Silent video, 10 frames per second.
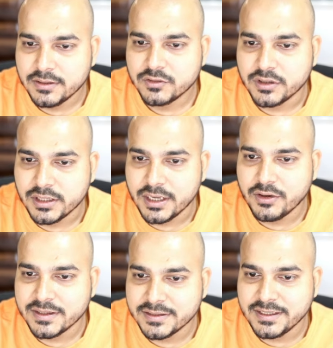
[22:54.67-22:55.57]
So here
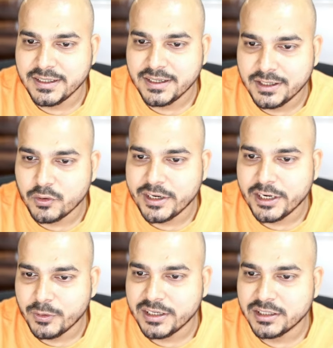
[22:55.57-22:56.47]
you can see in
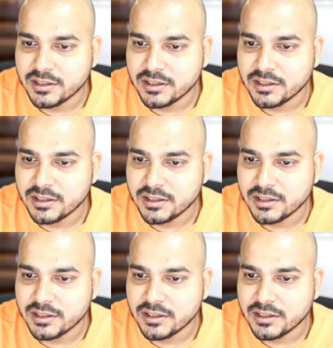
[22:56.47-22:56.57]
2020,